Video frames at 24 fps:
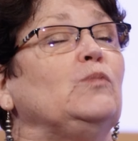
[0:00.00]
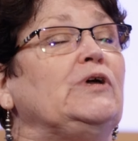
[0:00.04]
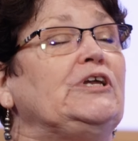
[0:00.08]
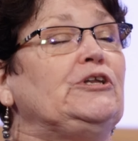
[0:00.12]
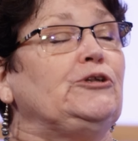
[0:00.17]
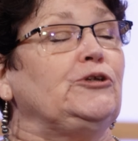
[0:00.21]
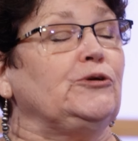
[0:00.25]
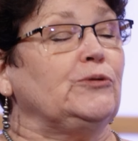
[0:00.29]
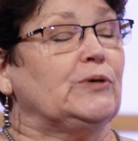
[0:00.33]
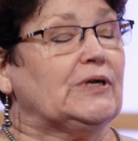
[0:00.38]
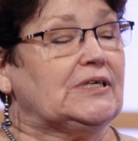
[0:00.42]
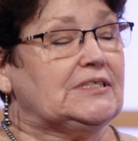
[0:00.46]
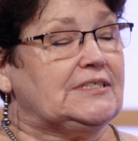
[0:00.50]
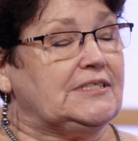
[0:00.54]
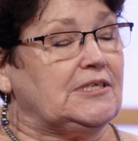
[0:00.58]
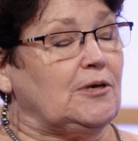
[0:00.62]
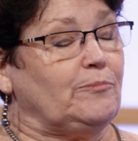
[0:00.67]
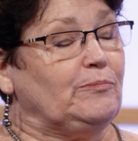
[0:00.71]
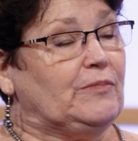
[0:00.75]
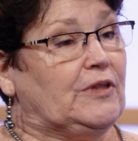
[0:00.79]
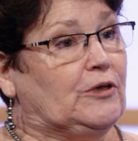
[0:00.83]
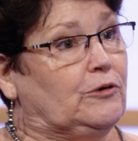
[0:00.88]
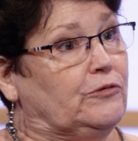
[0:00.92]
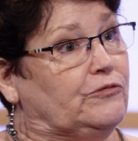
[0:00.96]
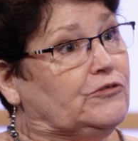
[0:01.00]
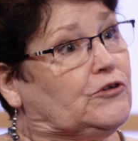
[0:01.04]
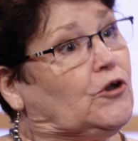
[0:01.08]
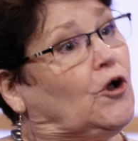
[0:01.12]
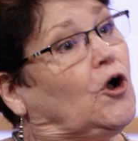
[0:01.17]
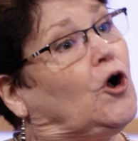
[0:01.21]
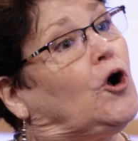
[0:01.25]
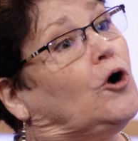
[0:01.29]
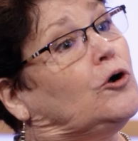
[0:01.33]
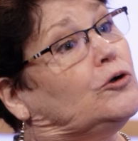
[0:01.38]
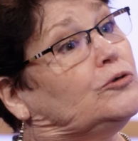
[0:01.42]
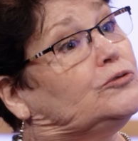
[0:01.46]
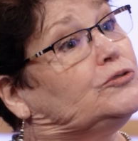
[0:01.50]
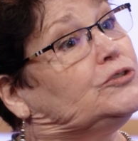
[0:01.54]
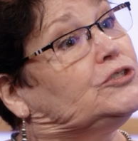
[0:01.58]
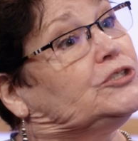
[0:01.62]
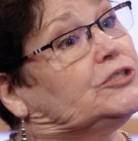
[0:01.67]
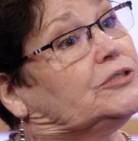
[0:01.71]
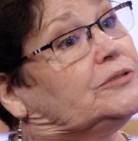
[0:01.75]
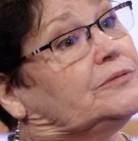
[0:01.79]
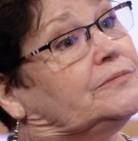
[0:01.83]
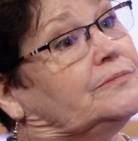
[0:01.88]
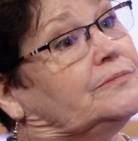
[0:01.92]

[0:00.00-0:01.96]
we do accept those calls.